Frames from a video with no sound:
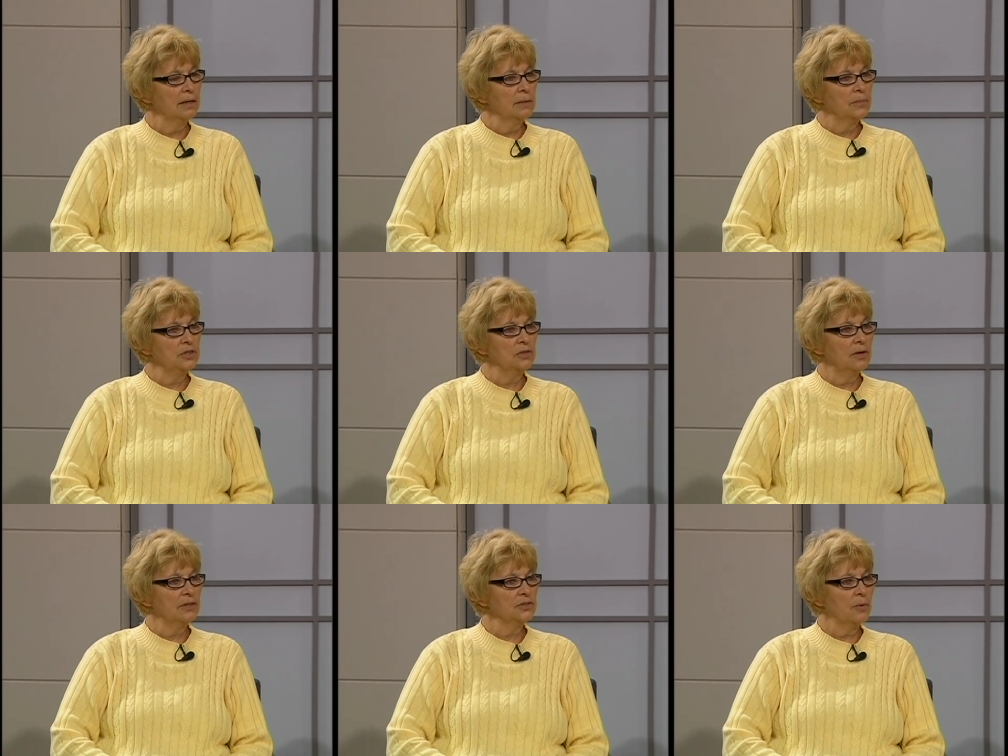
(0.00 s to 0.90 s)
But you
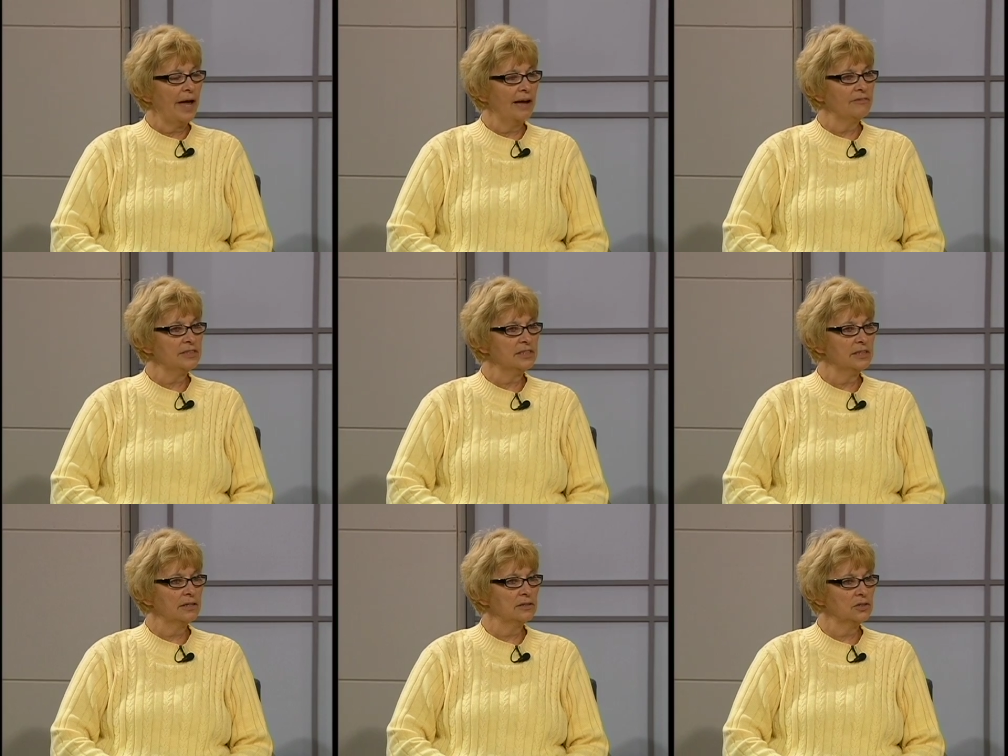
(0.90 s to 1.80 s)
also have us
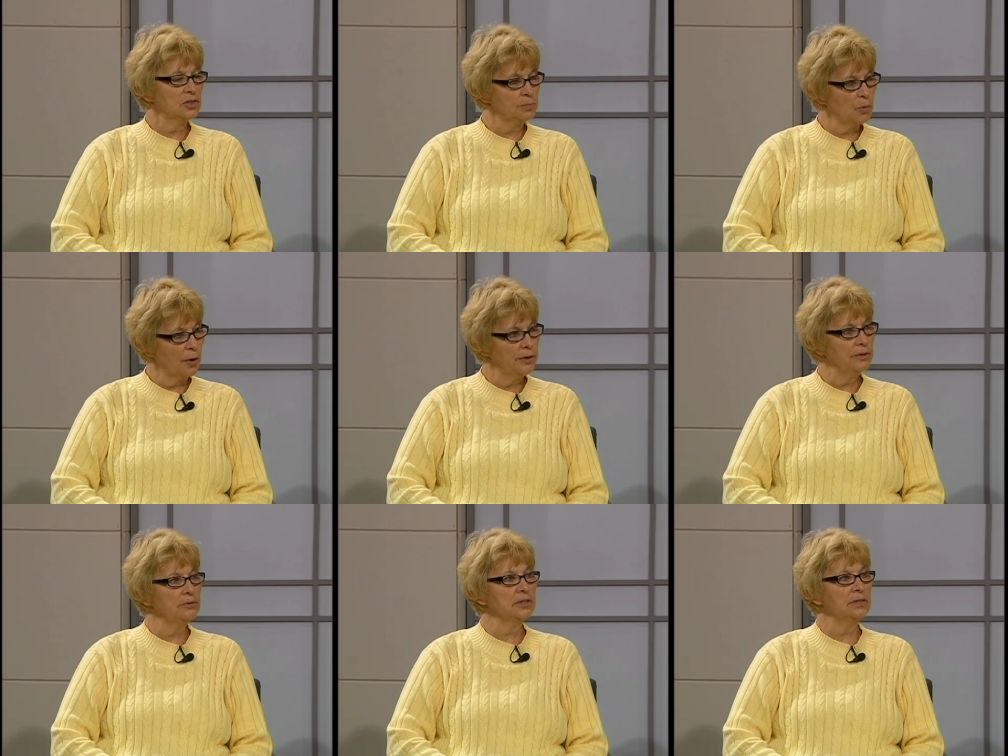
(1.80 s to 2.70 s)
there to support you,
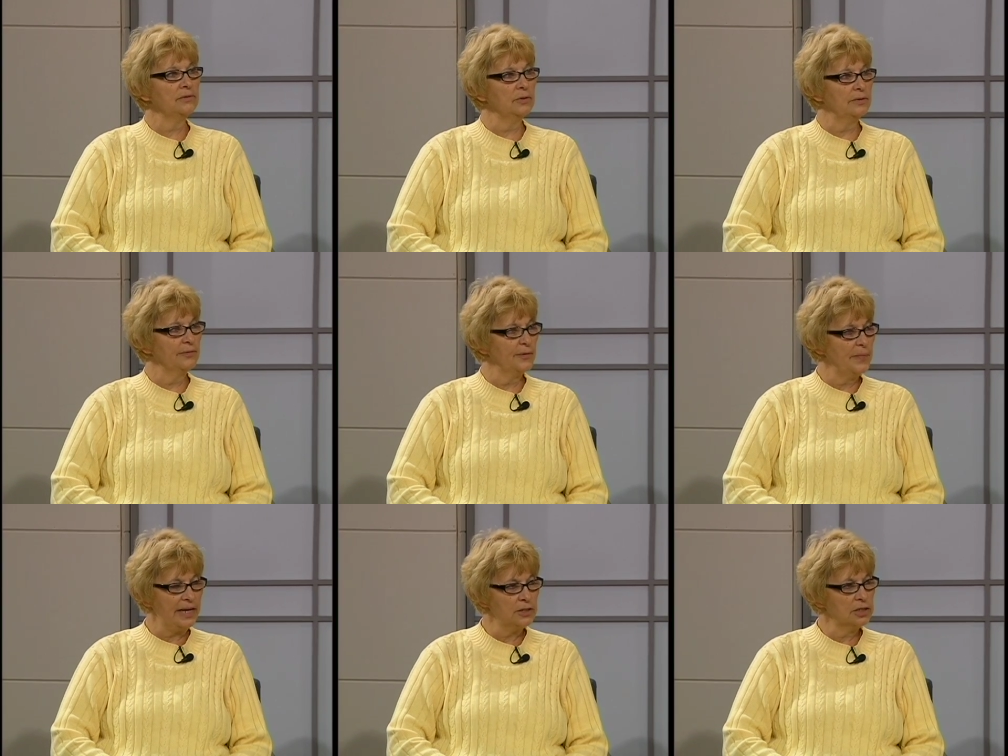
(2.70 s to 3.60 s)
to give you
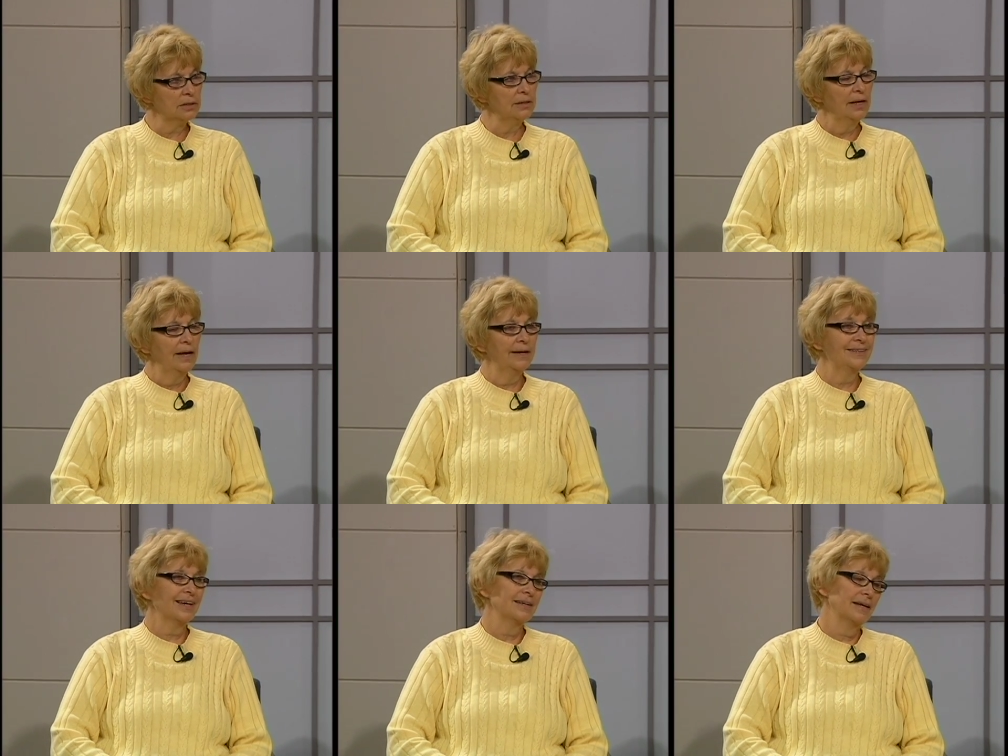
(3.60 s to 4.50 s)
information, and to
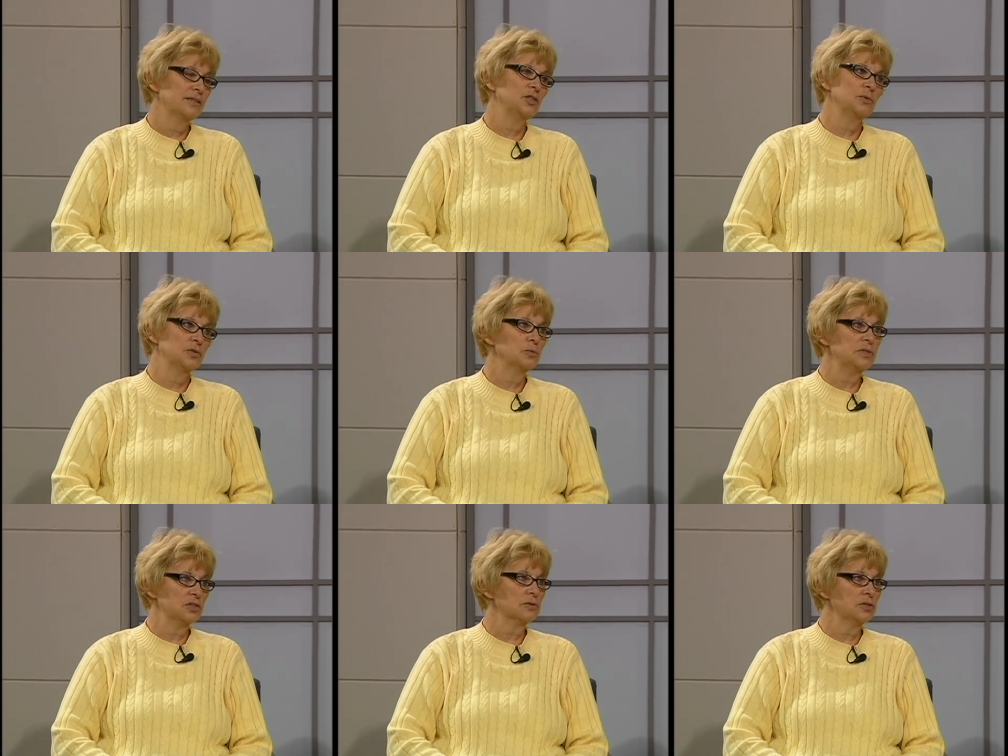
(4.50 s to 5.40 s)
connect you with the
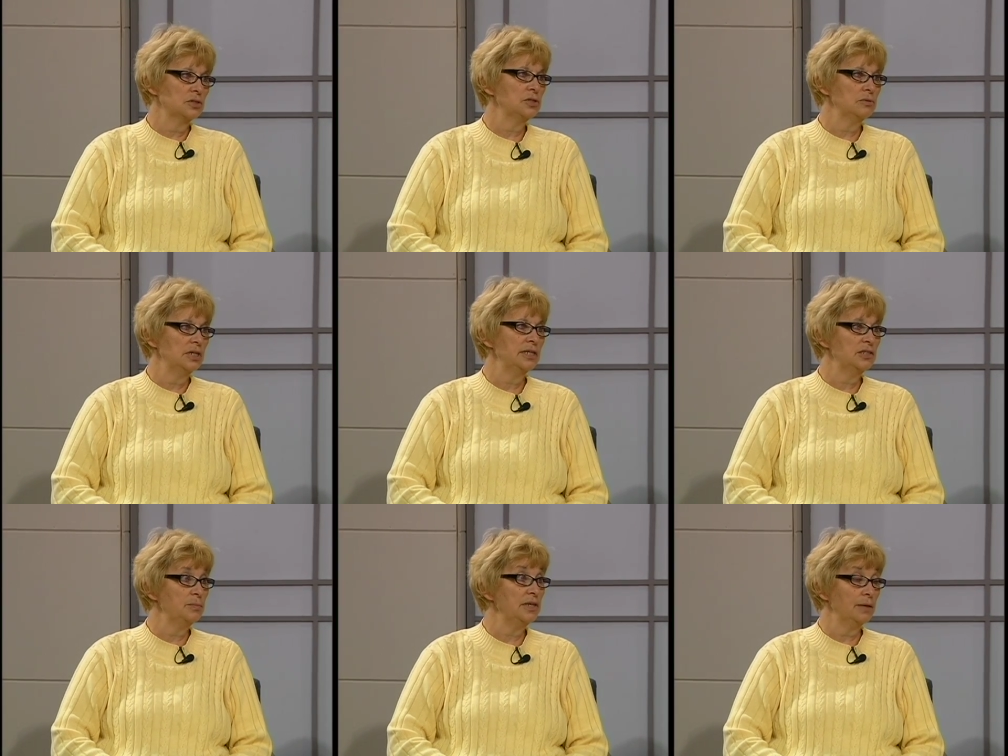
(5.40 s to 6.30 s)
resources you need
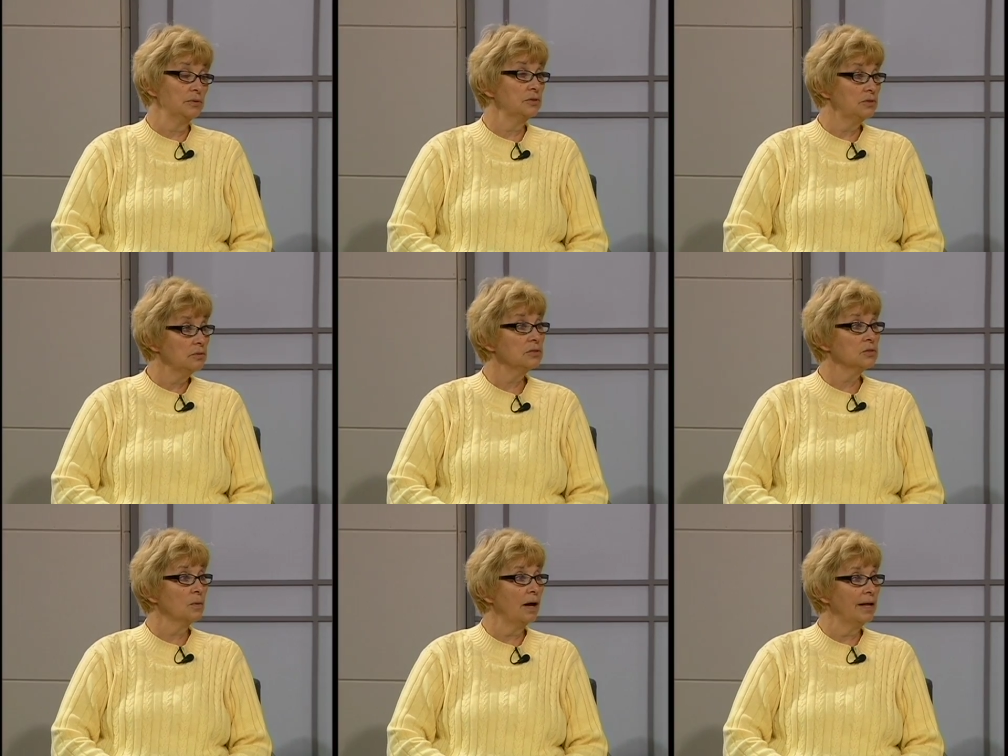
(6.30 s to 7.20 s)
to be able to do this
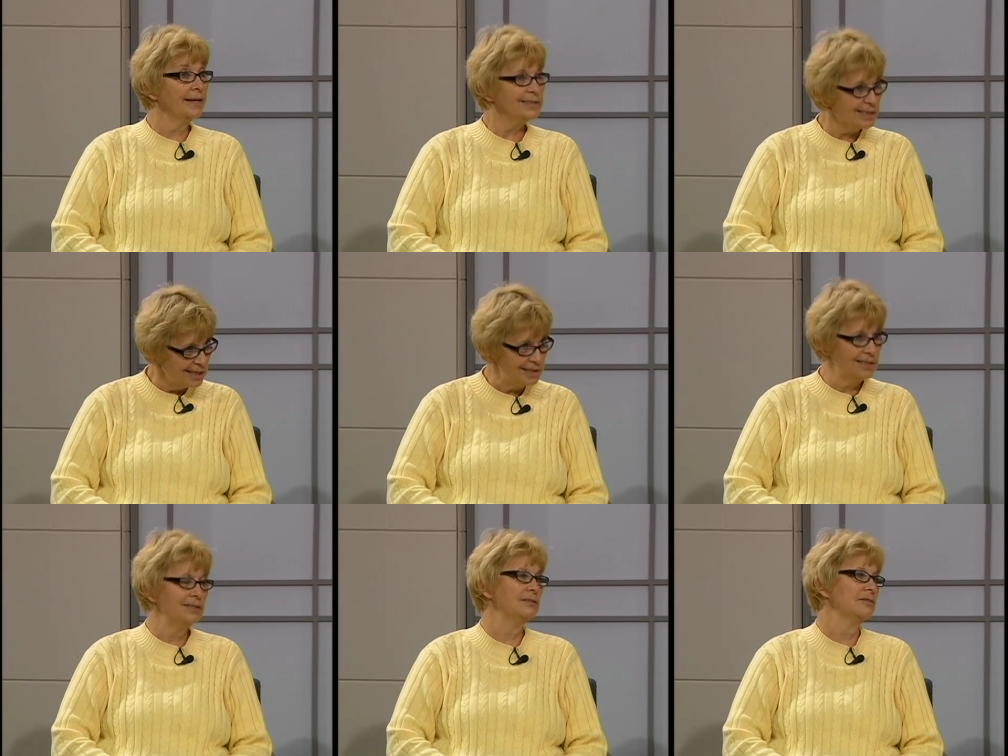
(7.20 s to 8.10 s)
well and to
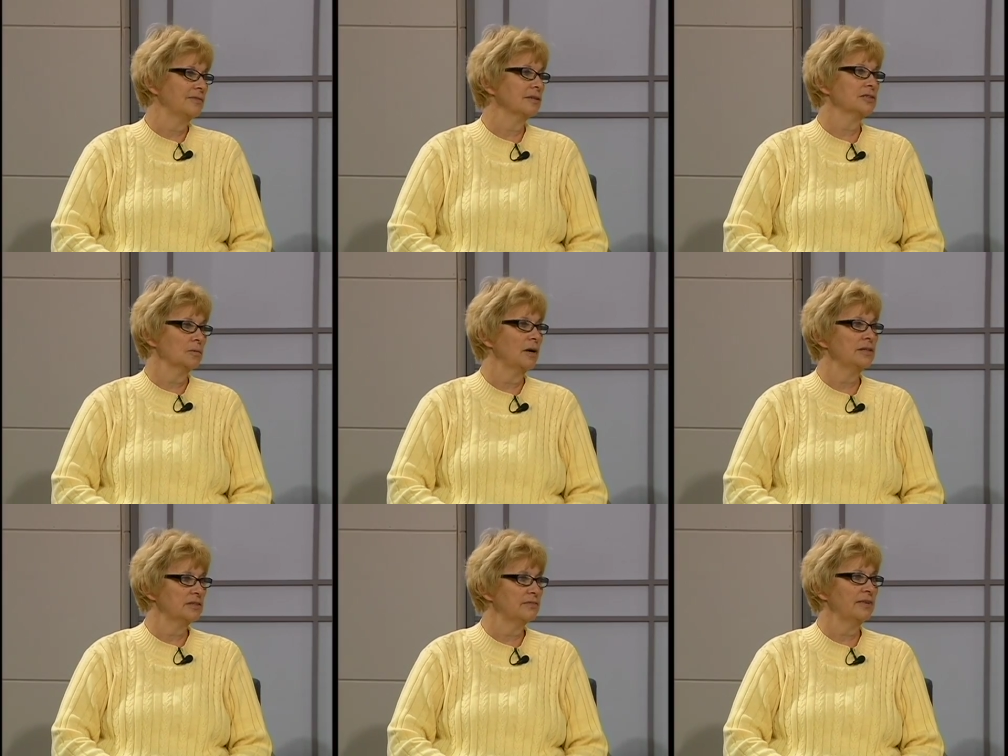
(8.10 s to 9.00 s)
continue to function well
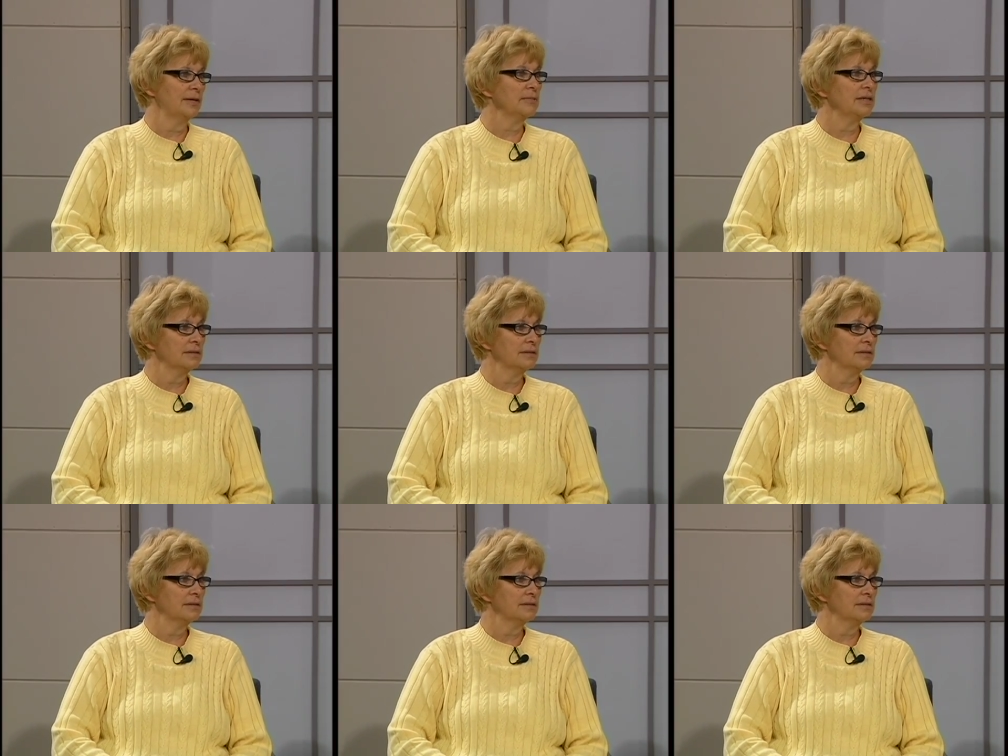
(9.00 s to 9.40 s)
as a family.